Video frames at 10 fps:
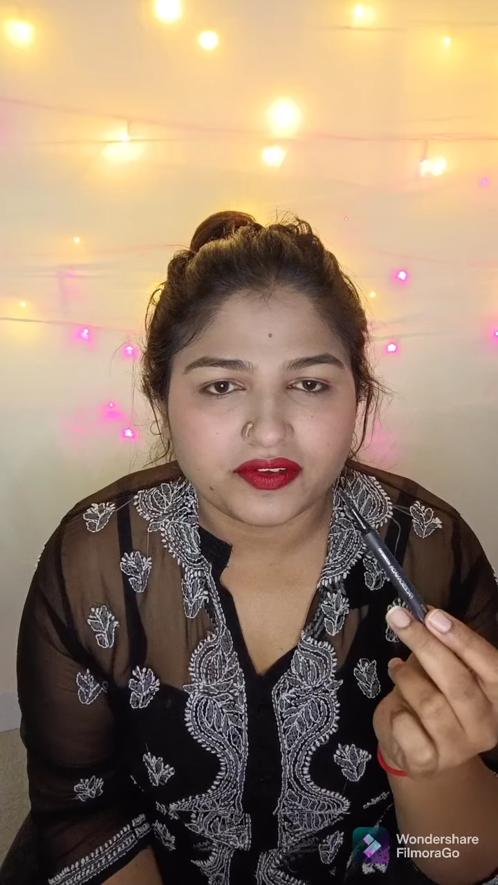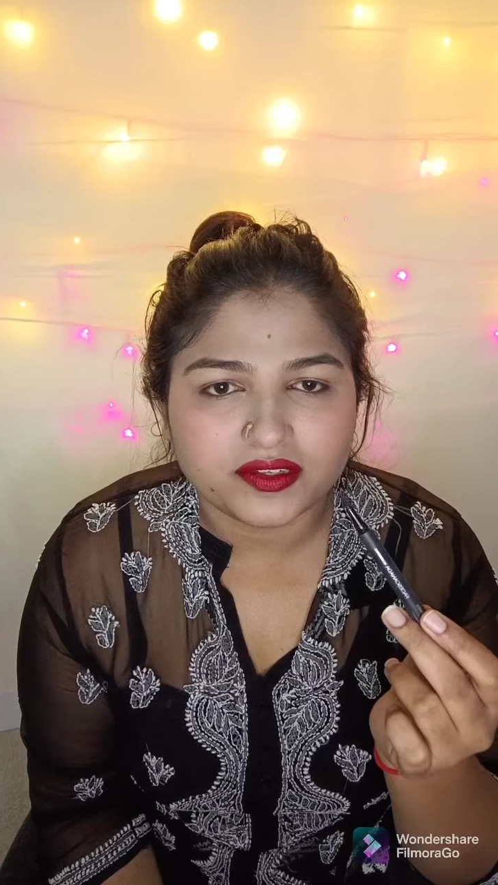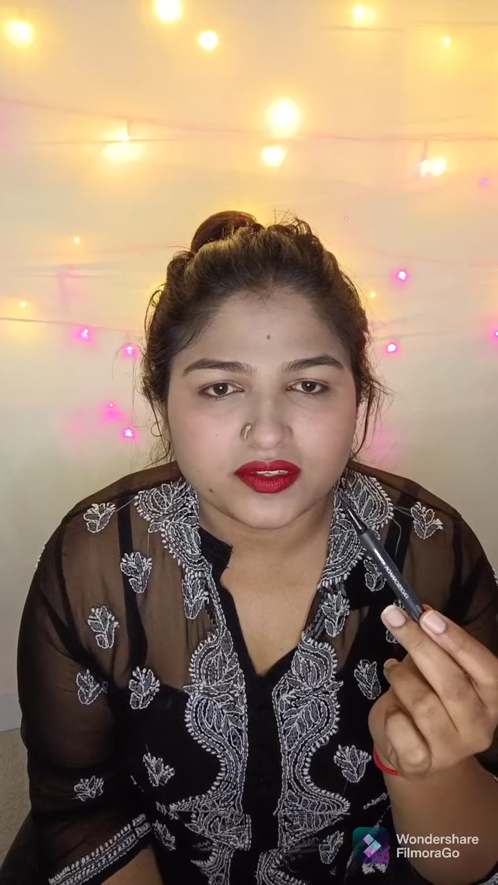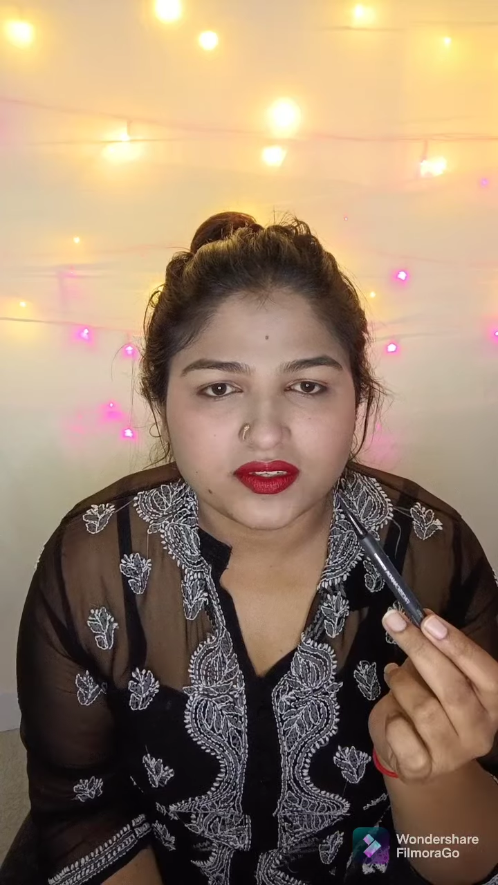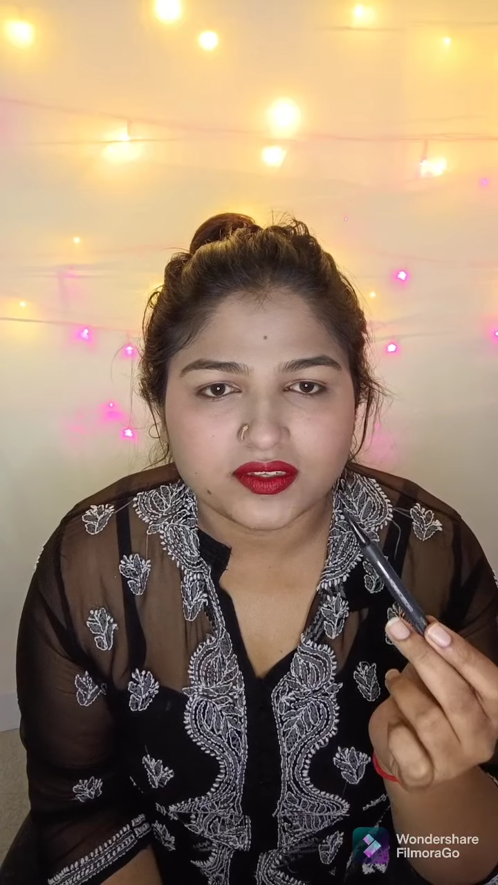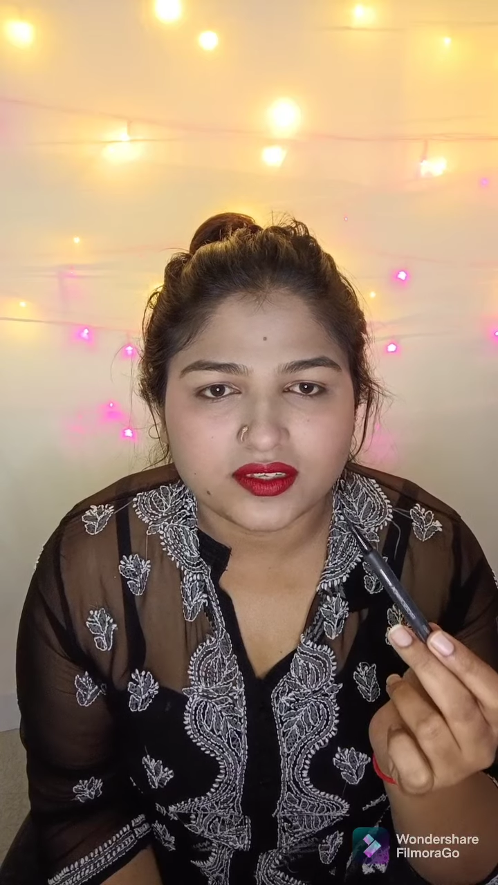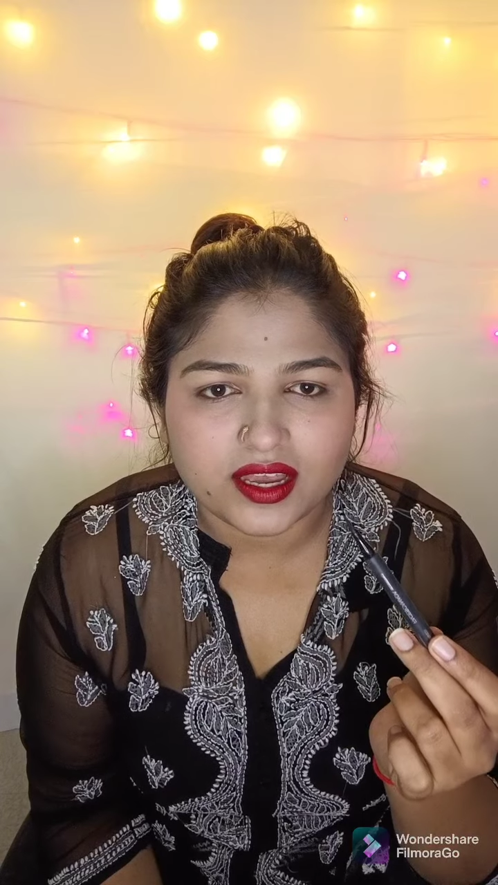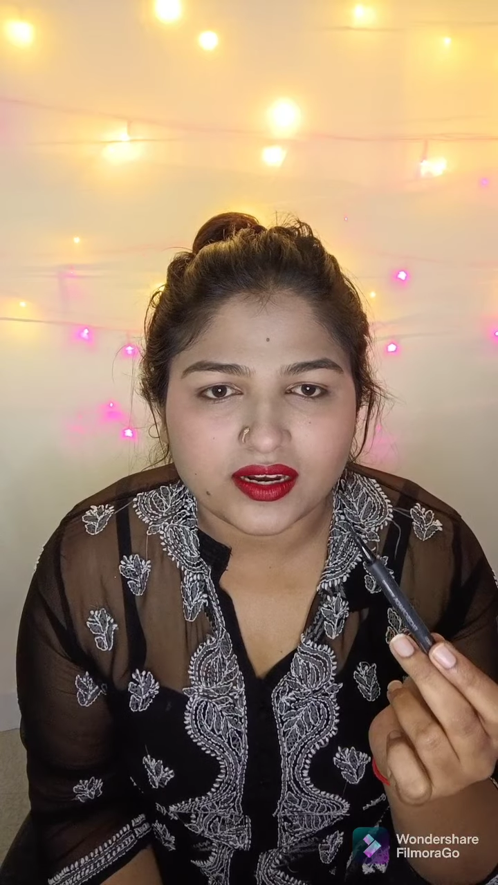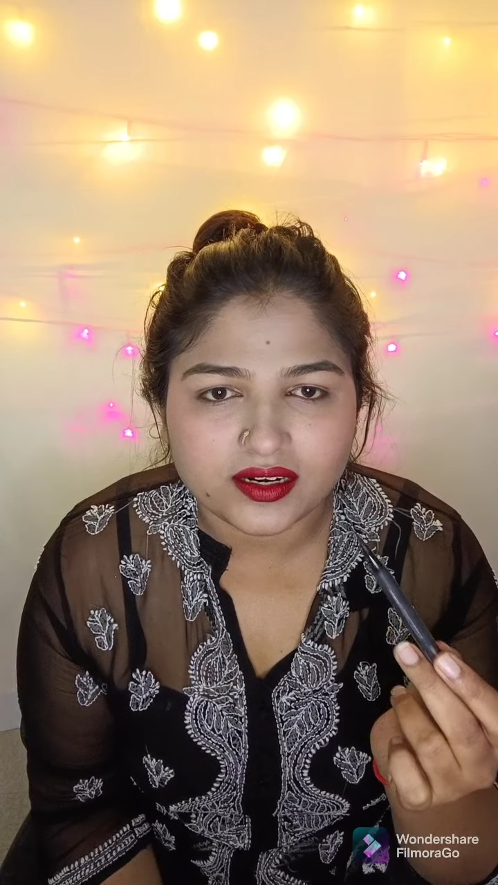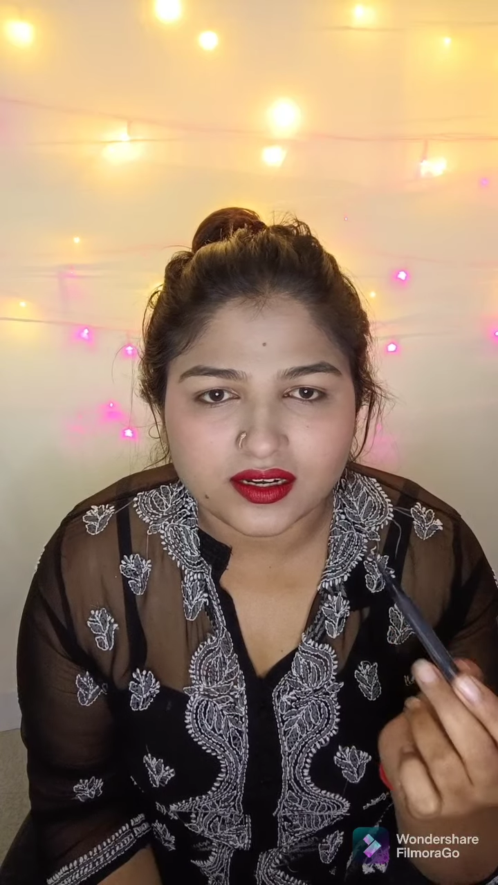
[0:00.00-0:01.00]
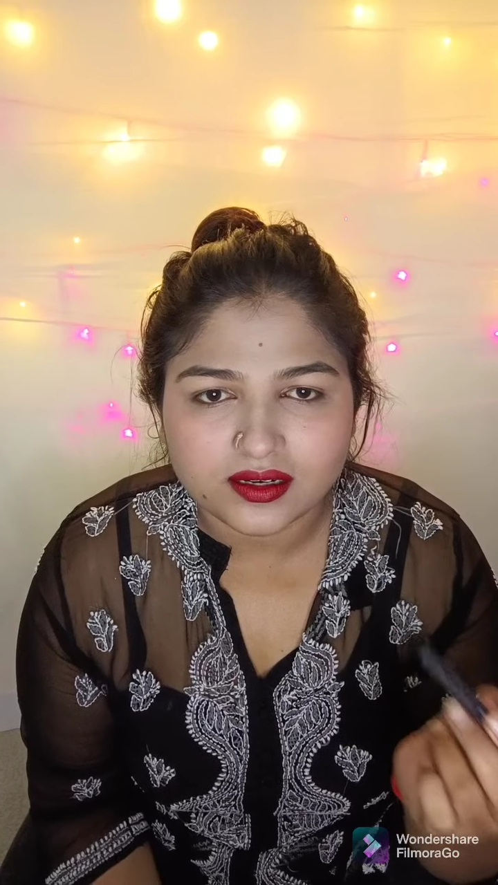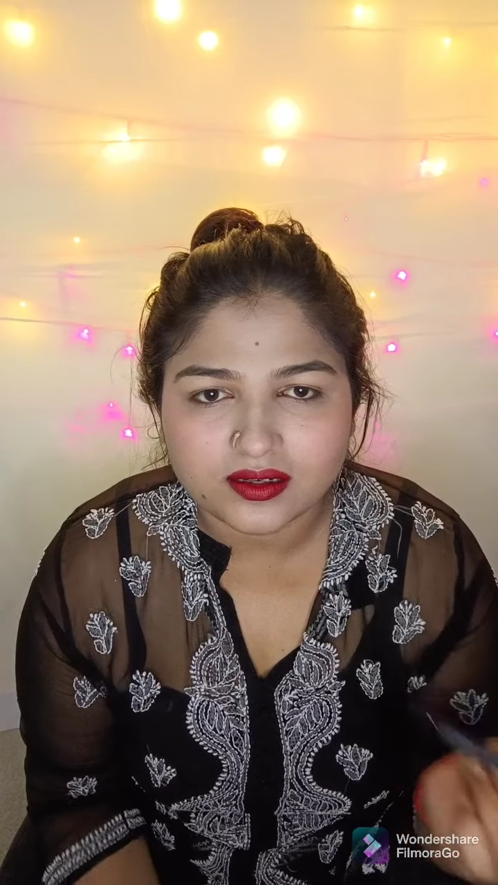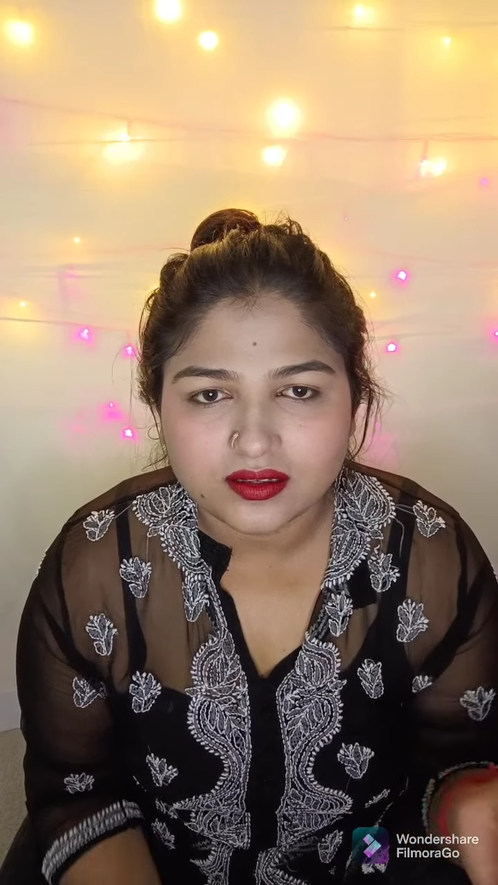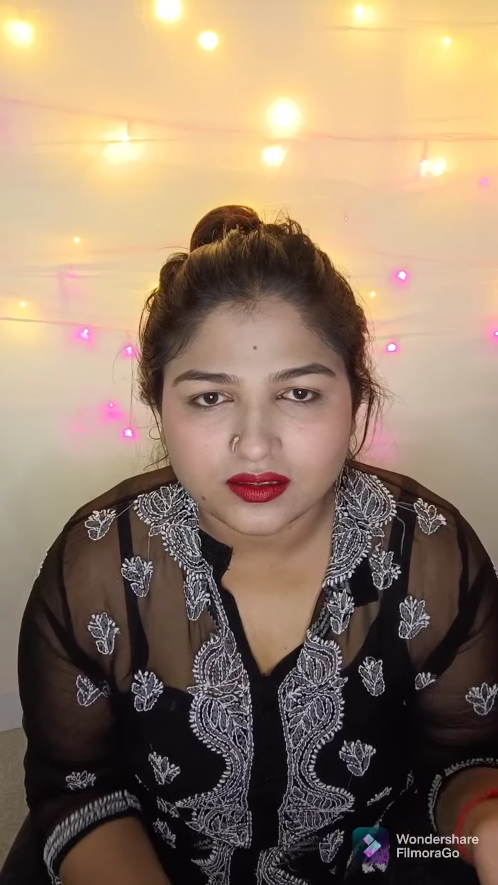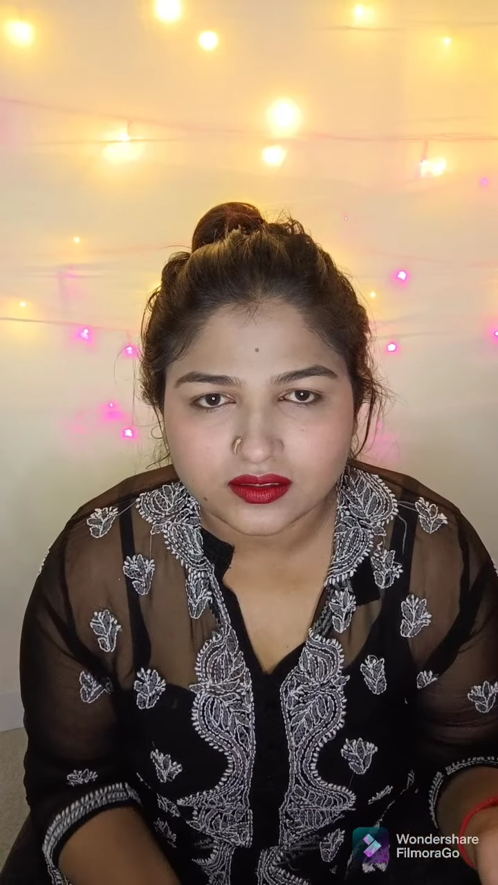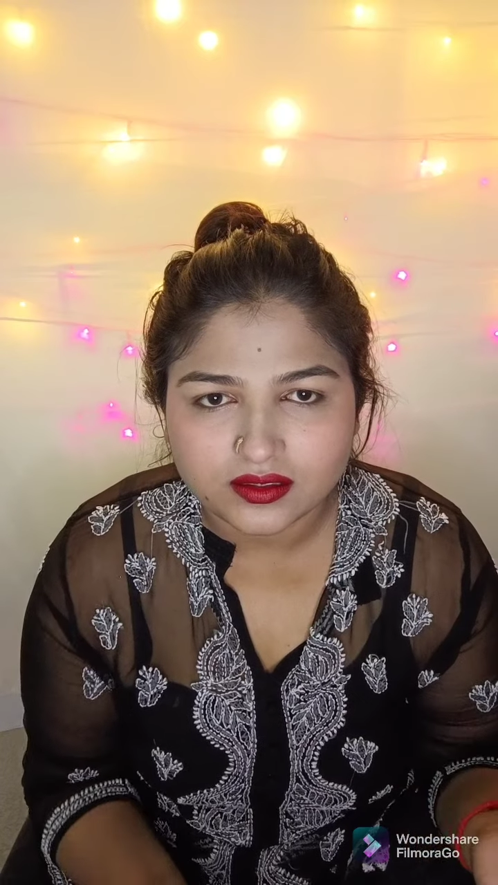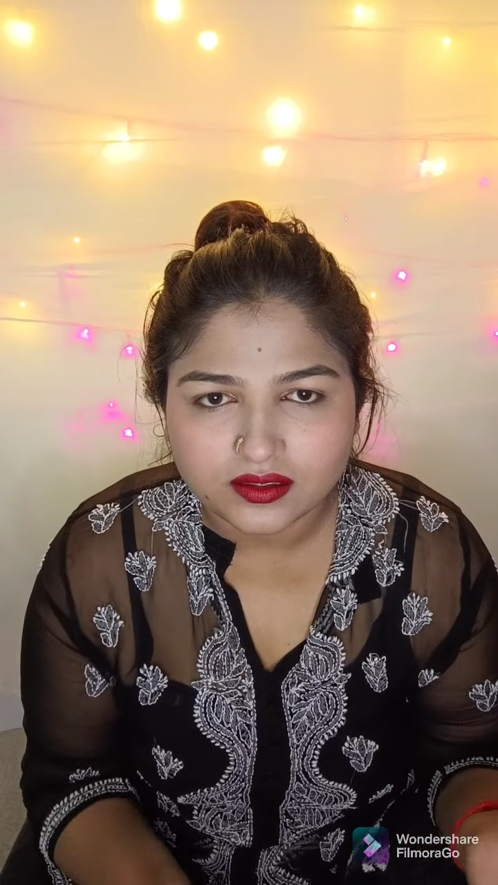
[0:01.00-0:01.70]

Faces Canada